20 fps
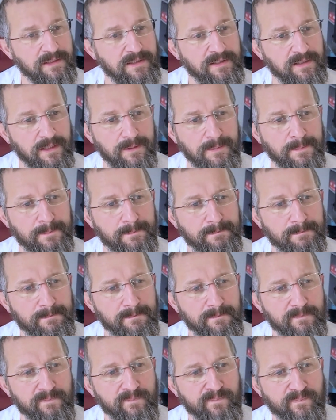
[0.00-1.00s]
yeah.
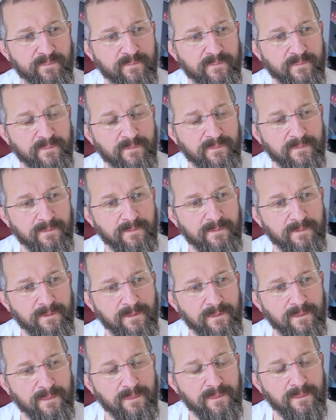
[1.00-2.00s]
So causal A I
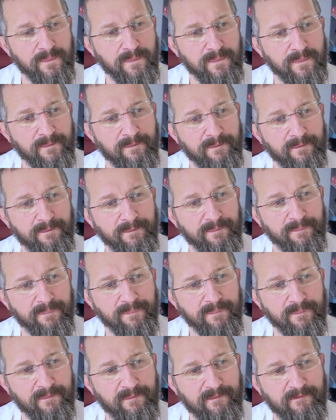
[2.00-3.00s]
is something like, you know, we put a
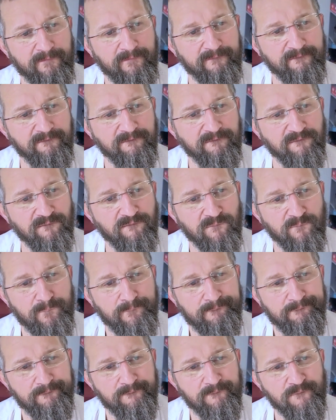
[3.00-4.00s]
potato and it
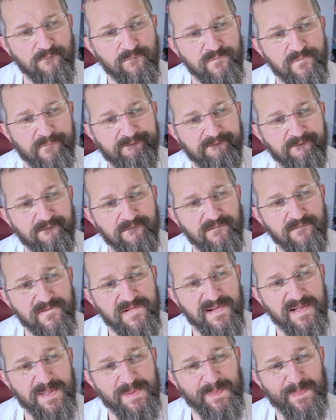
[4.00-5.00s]
would show that it would become a
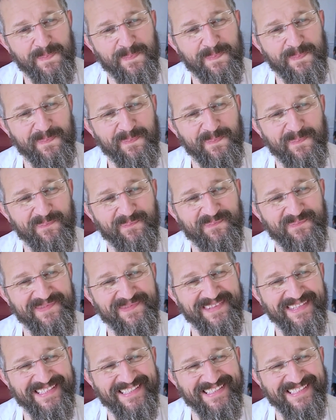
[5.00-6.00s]
French fry or chips
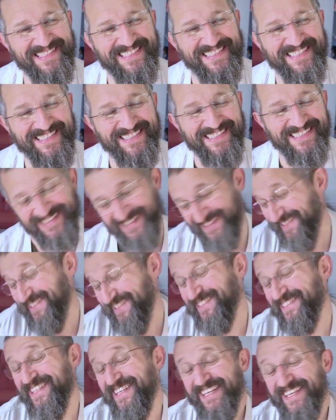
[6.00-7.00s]
later on.
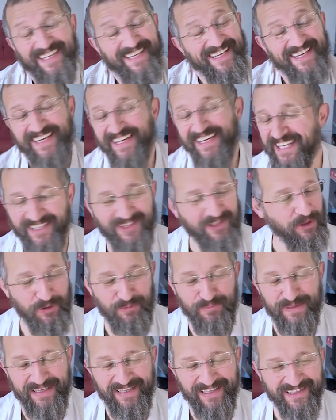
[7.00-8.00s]
It
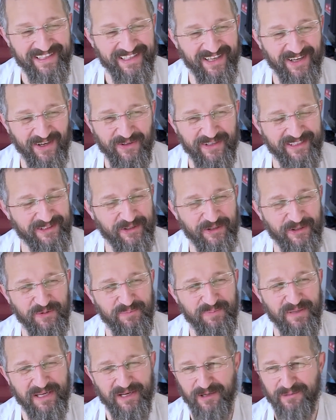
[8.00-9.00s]
could be, or it
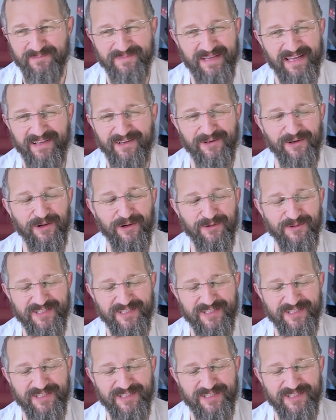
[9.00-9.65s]
could become, I don't know,